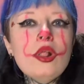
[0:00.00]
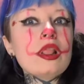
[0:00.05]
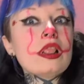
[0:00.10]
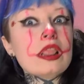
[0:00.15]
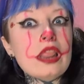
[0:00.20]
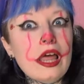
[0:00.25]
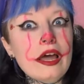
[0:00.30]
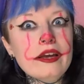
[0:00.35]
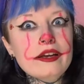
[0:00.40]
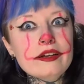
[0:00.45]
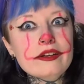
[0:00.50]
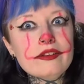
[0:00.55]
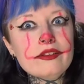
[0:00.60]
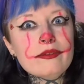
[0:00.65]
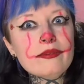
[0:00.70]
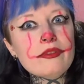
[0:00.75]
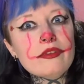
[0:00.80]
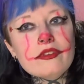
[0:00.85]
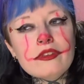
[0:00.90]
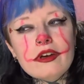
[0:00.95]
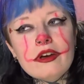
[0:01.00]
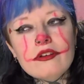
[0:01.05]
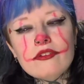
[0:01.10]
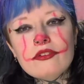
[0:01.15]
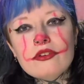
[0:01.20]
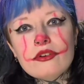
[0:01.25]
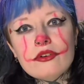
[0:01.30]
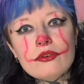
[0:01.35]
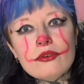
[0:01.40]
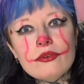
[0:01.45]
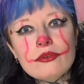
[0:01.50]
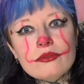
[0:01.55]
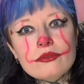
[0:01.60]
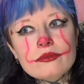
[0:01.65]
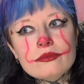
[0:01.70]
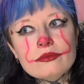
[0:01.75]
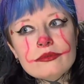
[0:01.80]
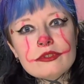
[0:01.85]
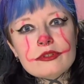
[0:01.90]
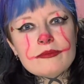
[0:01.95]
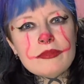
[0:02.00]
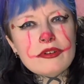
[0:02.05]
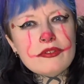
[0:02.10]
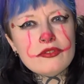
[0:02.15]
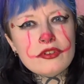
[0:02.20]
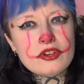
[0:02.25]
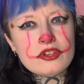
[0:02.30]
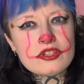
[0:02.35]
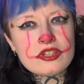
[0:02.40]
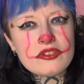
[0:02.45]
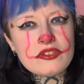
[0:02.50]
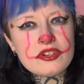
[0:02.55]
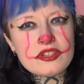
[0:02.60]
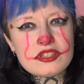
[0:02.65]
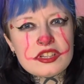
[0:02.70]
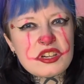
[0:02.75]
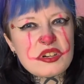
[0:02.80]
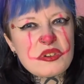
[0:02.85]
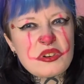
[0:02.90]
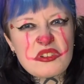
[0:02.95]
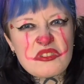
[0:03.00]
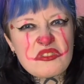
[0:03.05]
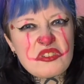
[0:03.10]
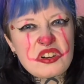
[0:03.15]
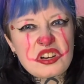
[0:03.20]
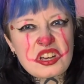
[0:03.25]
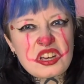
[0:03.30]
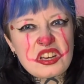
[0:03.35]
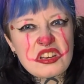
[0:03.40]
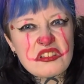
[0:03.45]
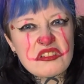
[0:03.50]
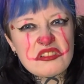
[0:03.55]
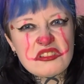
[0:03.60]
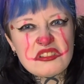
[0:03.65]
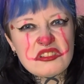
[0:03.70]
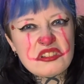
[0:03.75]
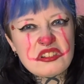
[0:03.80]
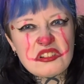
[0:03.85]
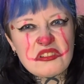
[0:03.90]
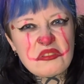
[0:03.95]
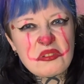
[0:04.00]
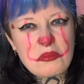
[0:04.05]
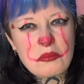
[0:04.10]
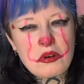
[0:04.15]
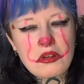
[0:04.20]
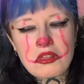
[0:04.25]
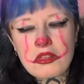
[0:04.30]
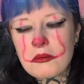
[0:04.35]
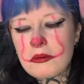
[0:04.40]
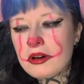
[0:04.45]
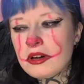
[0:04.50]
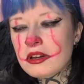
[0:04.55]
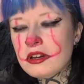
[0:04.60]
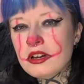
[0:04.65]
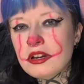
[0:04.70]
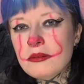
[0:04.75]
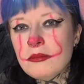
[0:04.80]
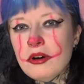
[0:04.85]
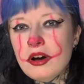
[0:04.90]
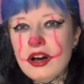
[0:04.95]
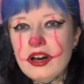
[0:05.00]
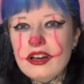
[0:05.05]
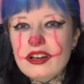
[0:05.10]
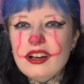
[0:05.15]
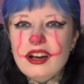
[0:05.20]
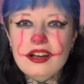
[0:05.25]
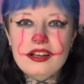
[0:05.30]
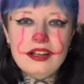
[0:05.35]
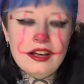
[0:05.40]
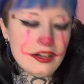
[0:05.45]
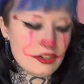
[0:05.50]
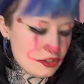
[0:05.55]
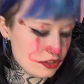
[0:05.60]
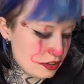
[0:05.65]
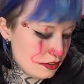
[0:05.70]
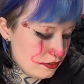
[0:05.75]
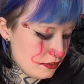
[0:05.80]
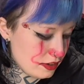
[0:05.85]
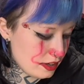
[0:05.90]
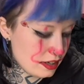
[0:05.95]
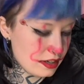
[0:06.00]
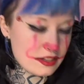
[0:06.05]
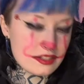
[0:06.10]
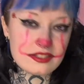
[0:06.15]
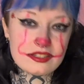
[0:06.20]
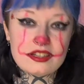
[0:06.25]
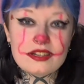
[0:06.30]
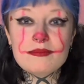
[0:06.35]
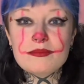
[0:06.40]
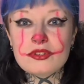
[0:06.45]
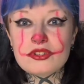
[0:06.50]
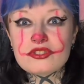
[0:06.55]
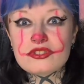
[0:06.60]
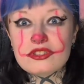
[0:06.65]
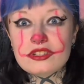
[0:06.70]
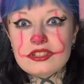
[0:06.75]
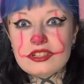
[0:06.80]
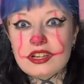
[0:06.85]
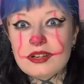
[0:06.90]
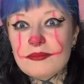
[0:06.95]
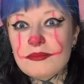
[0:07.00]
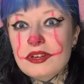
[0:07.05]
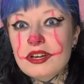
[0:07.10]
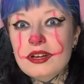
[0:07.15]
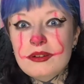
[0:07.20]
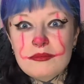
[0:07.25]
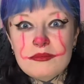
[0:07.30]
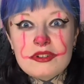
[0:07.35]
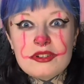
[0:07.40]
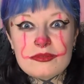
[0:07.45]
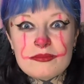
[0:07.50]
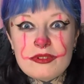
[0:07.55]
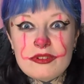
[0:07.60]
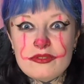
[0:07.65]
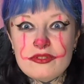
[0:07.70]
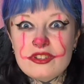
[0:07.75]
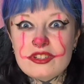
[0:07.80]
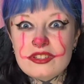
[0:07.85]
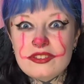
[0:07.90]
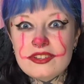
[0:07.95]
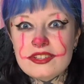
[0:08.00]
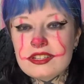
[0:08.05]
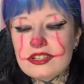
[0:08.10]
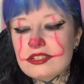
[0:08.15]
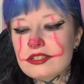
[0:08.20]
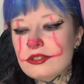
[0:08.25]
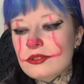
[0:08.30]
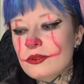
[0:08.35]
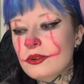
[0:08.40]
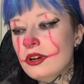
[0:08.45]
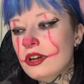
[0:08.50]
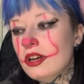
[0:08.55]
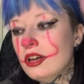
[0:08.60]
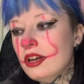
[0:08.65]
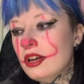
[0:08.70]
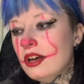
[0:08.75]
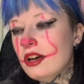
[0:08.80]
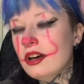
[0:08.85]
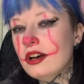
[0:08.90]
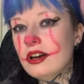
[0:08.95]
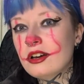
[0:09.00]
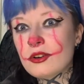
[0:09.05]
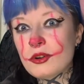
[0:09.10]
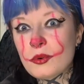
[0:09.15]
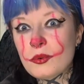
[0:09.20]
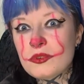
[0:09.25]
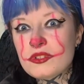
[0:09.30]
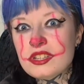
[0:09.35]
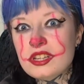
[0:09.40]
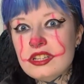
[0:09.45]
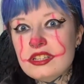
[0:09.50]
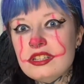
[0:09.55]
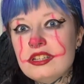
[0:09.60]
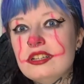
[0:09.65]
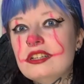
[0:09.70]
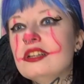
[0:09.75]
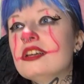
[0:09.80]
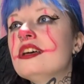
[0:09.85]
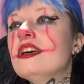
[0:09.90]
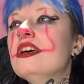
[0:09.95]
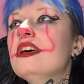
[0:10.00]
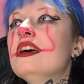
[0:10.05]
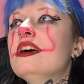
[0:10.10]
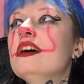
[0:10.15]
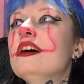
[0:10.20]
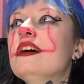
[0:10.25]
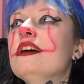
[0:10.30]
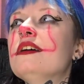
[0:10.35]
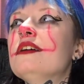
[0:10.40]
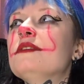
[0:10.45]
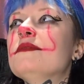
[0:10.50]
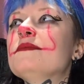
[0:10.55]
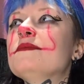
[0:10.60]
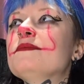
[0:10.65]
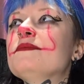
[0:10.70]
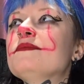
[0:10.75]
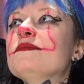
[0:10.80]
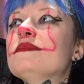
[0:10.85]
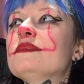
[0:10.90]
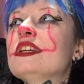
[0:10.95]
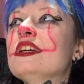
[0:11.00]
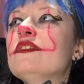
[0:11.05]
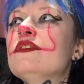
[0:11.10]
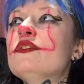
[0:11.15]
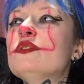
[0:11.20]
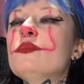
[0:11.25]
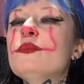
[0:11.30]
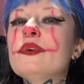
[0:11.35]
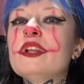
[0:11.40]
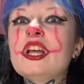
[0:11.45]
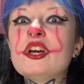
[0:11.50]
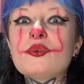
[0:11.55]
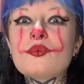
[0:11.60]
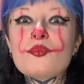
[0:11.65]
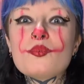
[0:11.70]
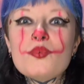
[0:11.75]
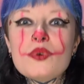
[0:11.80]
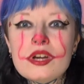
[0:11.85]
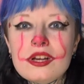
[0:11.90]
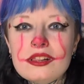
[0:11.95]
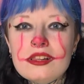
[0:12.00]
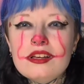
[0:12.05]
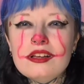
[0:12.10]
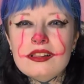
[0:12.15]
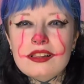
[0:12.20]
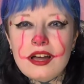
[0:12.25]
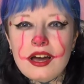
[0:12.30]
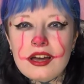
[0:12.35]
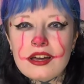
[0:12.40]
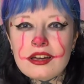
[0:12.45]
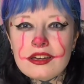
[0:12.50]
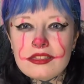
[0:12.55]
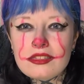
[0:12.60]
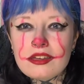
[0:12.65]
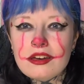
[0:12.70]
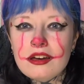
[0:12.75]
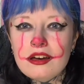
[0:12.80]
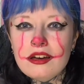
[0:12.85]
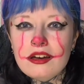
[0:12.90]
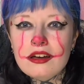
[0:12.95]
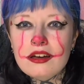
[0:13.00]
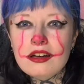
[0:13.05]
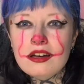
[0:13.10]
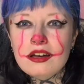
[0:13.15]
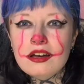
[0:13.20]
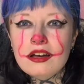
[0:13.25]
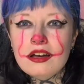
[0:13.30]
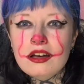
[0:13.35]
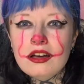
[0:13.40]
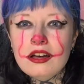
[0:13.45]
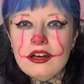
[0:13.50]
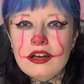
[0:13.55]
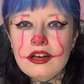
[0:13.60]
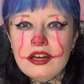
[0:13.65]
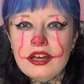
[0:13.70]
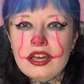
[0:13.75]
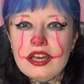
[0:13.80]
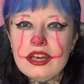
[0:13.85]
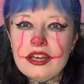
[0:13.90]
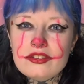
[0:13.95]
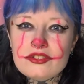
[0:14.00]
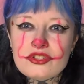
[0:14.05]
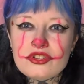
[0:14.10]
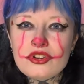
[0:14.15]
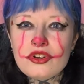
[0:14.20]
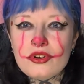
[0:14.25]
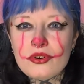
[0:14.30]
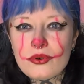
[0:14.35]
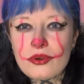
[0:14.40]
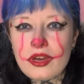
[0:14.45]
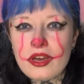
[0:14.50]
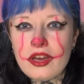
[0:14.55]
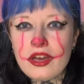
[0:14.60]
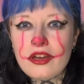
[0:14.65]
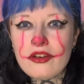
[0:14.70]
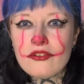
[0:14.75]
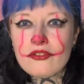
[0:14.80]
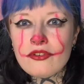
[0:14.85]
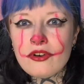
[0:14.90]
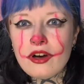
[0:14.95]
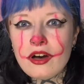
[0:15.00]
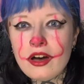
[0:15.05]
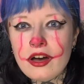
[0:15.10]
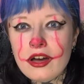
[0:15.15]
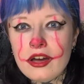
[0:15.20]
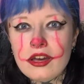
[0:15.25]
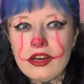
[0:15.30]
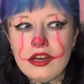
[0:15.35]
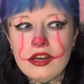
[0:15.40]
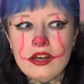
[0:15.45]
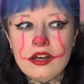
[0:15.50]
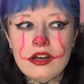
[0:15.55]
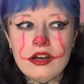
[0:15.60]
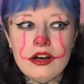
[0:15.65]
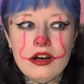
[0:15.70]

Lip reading: liked the tattoo. It was my first ever tattoo. I'm not bothered about it anymore. I actually forget it's there most of the time. But it's my first ever tattoo. I got it when I was 18. If someone, I really like that, is it okay if I